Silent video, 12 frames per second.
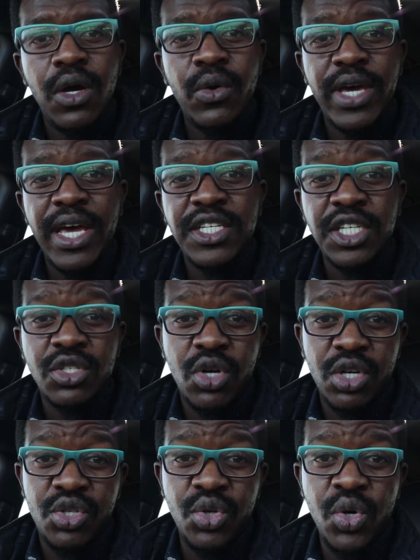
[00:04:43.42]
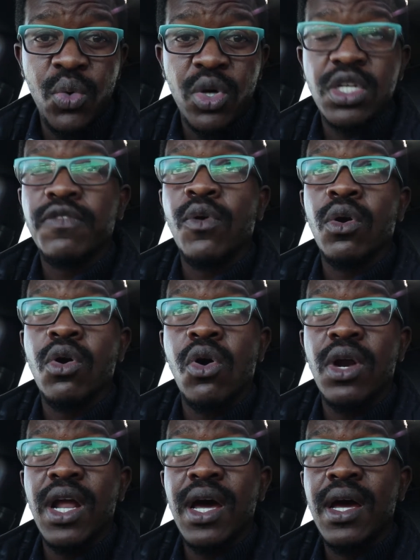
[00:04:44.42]
Okay, just got to Waterfall
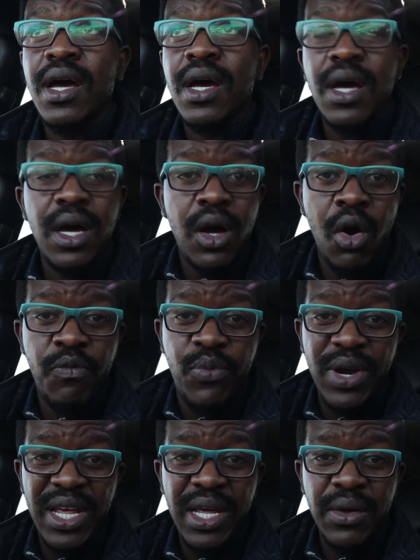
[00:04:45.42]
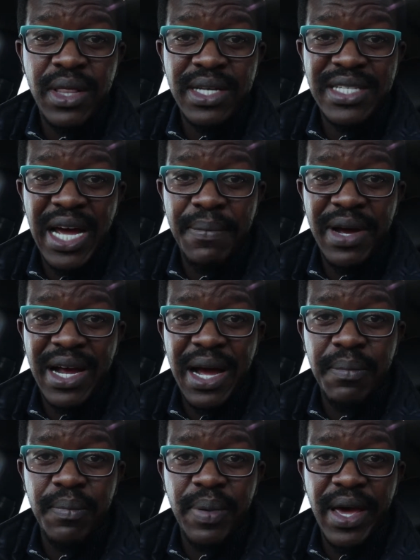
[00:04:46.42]
Corner. Hopefully the time I
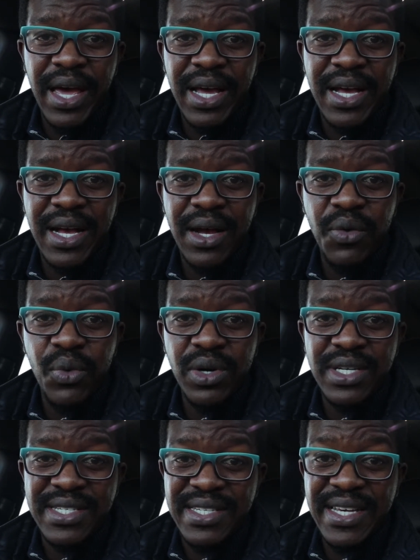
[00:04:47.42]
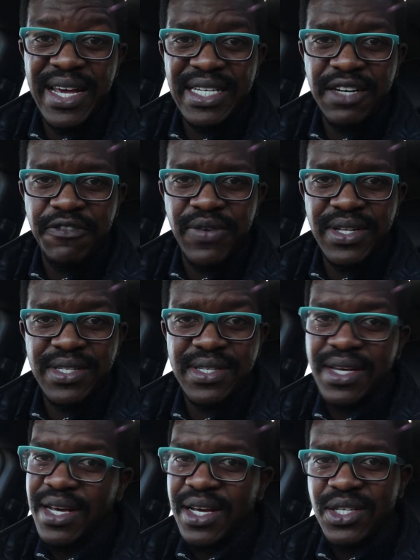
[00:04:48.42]
come back we'll see a
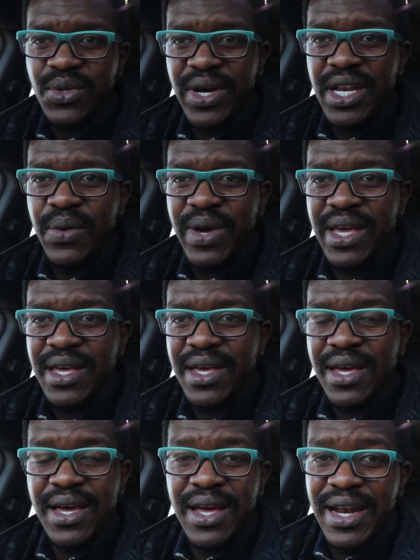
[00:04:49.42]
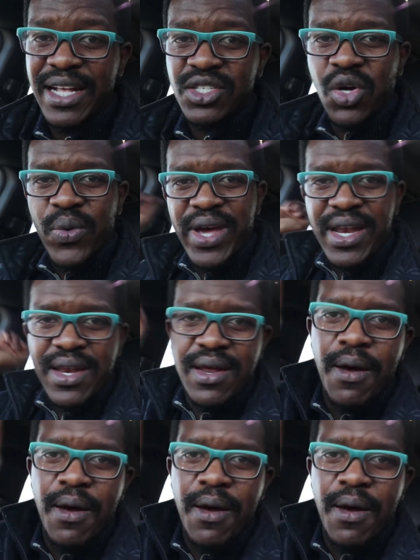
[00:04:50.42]
difference. So anyway, let's go in.